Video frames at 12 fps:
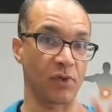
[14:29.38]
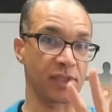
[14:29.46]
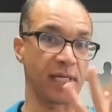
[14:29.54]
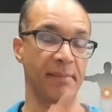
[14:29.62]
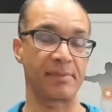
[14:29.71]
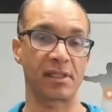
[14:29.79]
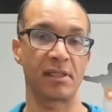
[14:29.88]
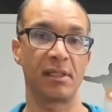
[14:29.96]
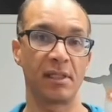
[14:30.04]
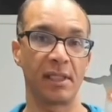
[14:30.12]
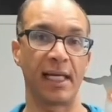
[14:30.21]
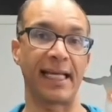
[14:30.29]
steps.
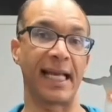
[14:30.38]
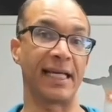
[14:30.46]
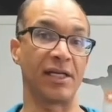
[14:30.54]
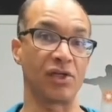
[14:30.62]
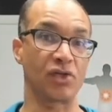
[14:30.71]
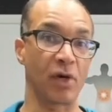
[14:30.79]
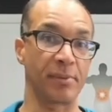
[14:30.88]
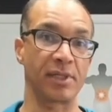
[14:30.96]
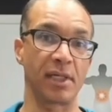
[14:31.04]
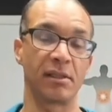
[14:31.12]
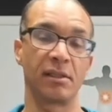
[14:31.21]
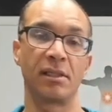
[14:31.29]
Again, in the
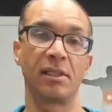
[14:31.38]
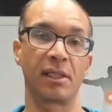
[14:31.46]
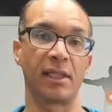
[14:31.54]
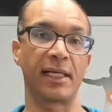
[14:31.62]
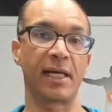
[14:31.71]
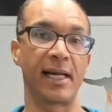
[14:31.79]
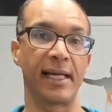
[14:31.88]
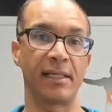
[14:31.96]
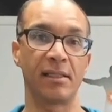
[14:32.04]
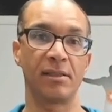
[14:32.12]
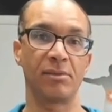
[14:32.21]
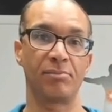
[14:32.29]
description, click on it,
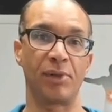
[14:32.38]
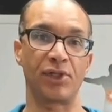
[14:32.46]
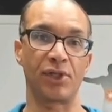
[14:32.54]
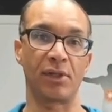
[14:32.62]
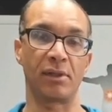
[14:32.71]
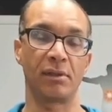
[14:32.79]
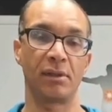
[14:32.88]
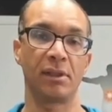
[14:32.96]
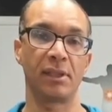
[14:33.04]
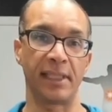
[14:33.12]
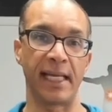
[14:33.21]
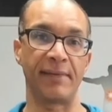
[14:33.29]
put your
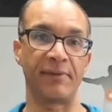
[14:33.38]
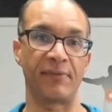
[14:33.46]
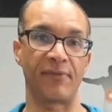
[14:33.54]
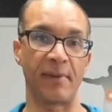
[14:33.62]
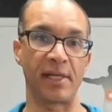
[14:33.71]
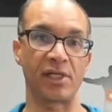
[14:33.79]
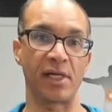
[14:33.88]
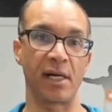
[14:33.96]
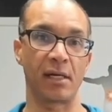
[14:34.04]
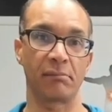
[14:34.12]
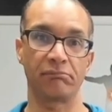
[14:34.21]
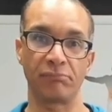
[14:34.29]
name and information
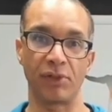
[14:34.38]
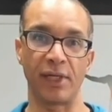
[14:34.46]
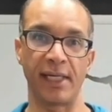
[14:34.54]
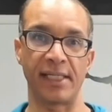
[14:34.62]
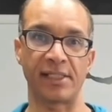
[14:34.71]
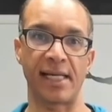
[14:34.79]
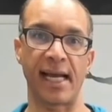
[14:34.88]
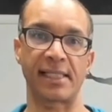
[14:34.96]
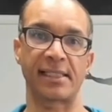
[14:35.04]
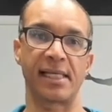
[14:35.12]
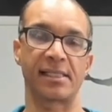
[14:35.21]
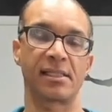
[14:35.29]
there, you get instant
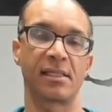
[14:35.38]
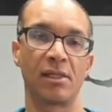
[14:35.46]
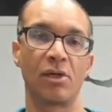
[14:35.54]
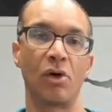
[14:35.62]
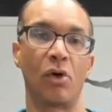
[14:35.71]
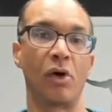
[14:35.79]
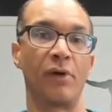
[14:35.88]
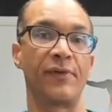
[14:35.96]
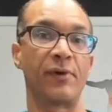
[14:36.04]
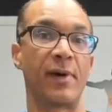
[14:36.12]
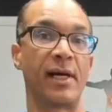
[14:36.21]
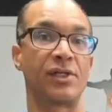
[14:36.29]
access. Or if
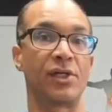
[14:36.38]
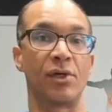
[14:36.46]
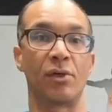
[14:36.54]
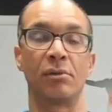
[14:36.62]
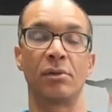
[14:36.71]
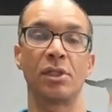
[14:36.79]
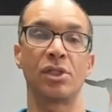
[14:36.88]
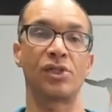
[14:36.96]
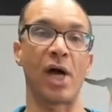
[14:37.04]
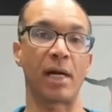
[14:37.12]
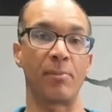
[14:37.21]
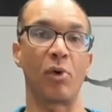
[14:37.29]
you're ready to
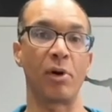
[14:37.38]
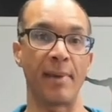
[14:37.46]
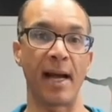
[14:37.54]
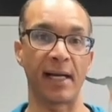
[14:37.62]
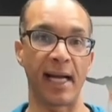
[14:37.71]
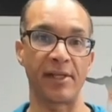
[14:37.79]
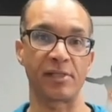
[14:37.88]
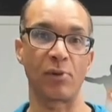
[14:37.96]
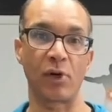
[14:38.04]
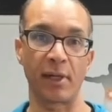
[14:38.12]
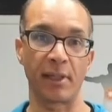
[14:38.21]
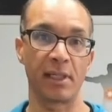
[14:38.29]
talk more about how this
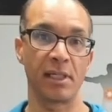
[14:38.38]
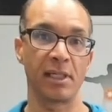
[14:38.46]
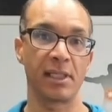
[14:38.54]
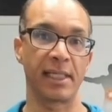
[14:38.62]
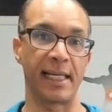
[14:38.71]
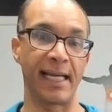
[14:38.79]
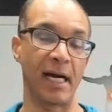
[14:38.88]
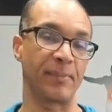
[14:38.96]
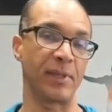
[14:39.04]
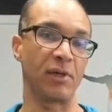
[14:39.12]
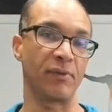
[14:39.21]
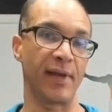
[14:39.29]
program can help
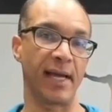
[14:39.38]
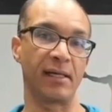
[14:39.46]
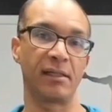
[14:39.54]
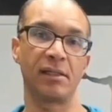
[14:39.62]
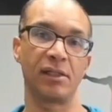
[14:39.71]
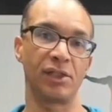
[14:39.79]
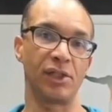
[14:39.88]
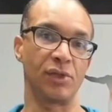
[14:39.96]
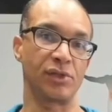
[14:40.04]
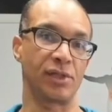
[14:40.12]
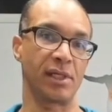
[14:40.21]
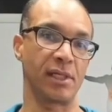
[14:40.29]
you, then
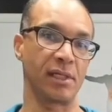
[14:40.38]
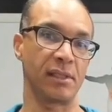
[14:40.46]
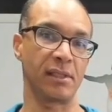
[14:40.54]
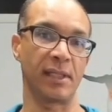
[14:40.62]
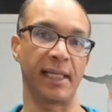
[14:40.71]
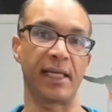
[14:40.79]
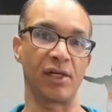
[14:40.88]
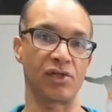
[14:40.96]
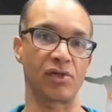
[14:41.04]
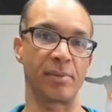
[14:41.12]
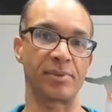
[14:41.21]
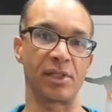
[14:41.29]
use the link in the
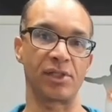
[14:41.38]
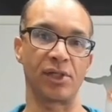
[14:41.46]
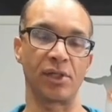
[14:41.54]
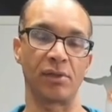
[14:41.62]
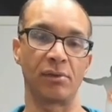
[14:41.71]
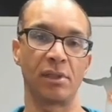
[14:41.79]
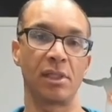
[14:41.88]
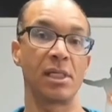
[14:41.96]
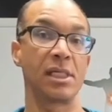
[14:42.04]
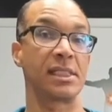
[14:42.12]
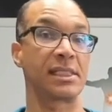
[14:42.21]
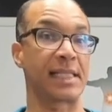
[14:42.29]
description to
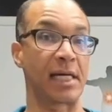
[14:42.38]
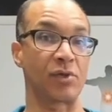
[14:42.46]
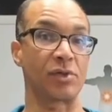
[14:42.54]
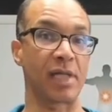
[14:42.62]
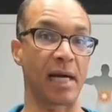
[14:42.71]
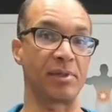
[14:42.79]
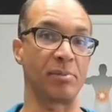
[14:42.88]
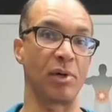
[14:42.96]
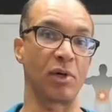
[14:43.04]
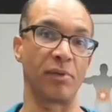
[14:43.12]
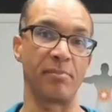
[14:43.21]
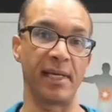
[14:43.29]
schedule time to
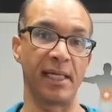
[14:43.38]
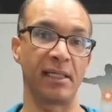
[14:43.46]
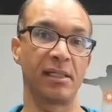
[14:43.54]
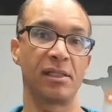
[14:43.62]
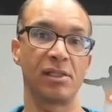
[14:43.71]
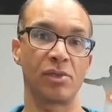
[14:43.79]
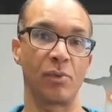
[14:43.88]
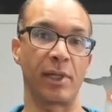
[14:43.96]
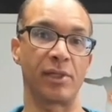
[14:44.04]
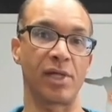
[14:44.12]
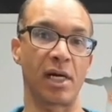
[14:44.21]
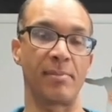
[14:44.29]
book with me. We
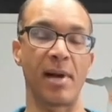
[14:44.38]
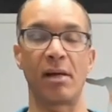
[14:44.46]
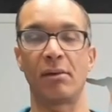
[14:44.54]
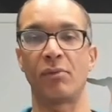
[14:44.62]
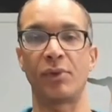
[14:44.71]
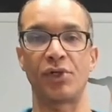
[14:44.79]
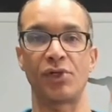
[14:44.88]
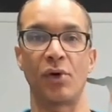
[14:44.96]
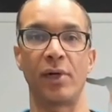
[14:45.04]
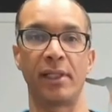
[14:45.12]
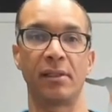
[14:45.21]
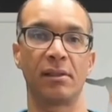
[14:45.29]
can talk about what you're
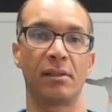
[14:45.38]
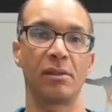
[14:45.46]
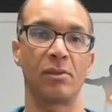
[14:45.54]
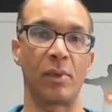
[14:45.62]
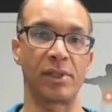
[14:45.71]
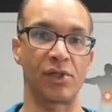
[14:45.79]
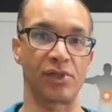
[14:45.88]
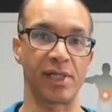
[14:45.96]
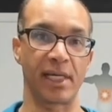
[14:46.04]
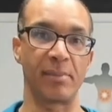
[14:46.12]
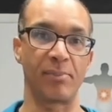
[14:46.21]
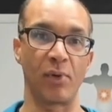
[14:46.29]
doing, what's your
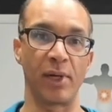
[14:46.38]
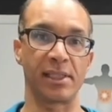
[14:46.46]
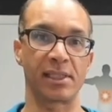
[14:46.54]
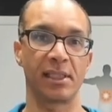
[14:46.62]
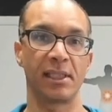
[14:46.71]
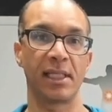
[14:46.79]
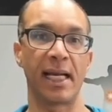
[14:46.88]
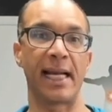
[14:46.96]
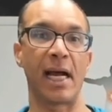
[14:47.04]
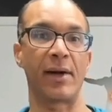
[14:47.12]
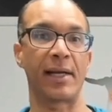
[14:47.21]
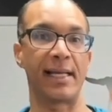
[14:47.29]
sticking points, and
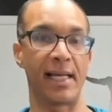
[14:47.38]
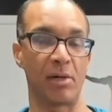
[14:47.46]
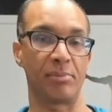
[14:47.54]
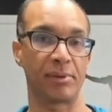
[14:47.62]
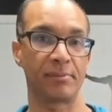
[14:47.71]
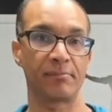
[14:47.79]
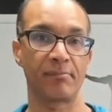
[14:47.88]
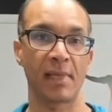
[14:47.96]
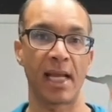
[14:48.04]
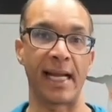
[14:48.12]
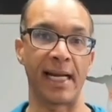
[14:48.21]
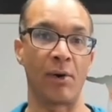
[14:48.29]
how it can help.
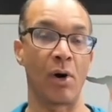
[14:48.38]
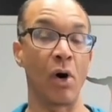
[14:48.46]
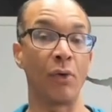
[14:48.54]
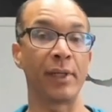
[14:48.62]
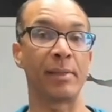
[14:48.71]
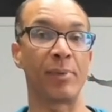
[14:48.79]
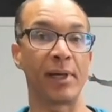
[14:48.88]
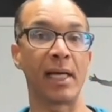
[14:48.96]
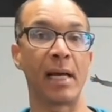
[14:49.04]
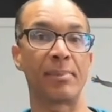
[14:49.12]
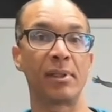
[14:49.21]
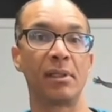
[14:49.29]
And I'll only bring
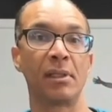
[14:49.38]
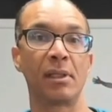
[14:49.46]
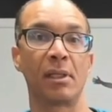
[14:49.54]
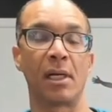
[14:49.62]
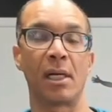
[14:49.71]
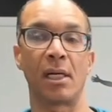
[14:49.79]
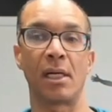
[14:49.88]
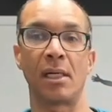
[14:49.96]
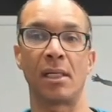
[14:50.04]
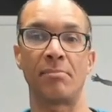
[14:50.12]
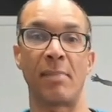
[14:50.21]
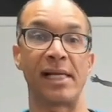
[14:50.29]
up
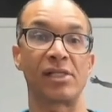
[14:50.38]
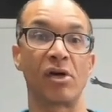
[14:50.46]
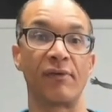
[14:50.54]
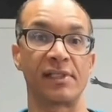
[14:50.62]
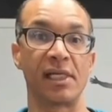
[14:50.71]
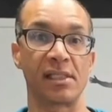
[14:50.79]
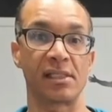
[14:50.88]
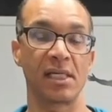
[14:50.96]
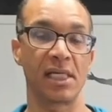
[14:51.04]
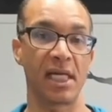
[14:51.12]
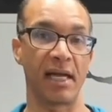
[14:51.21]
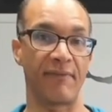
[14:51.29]
my services
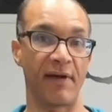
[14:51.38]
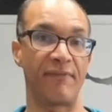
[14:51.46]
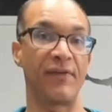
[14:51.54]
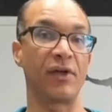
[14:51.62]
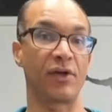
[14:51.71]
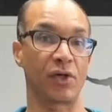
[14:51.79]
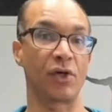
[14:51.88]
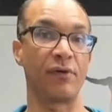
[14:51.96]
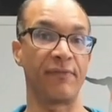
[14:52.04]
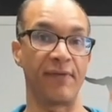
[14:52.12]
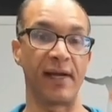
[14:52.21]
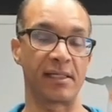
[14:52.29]
if I feel you're a good
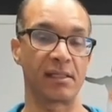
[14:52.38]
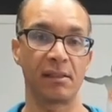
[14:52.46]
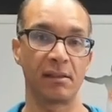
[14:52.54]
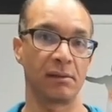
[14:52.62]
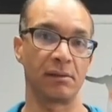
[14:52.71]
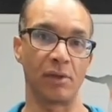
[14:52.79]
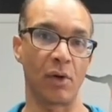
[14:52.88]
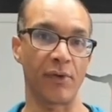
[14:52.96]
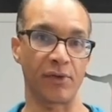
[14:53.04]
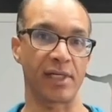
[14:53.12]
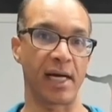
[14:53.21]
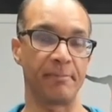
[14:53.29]
fit, no other
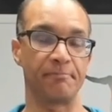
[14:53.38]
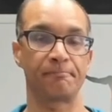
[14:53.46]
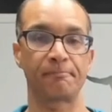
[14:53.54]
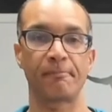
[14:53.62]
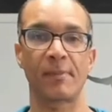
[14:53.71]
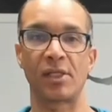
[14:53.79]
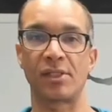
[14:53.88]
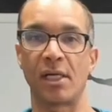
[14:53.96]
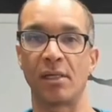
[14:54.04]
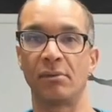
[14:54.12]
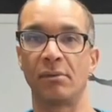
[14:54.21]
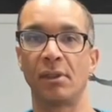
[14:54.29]
time.
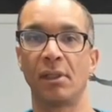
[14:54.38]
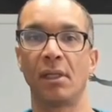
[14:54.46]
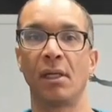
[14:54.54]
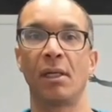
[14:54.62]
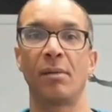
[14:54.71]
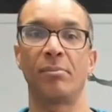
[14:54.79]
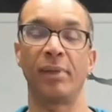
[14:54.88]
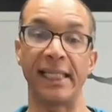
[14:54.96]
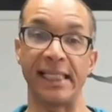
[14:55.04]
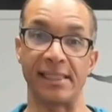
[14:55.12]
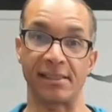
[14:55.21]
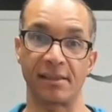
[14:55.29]
So
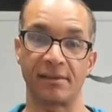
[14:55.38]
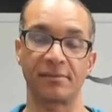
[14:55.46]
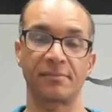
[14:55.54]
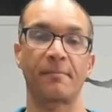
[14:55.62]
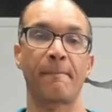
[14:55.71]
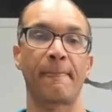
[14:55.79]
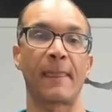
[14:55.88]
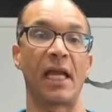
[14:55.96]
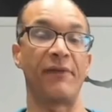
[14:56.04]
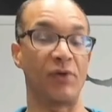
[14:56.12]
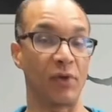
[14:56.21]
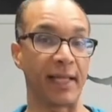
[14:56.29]
please,
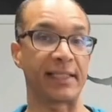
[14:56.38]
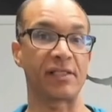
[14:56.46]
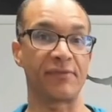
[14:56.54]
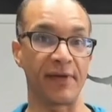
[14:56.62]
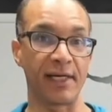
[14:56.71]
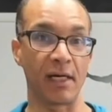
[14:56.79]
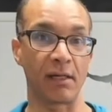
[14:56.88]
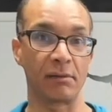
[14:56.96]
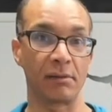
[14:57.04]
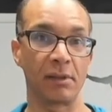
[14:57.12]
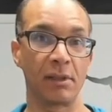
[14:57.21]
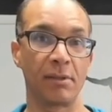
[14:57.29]
if you like this video,
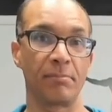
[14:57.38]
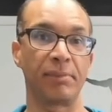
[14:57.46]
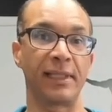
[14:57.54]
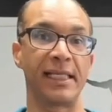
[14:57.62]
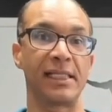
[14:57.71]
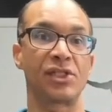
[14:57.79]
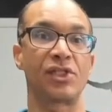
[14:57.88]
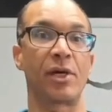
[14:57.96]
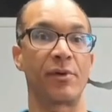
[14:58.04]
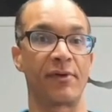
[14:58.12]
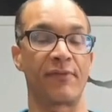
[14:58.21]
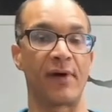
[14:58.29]
please share
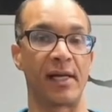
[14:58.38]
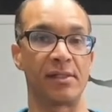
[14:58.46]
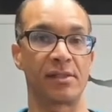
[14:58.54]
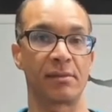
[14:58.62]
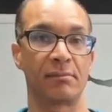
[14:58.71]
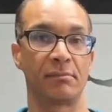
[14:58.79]
with your friends.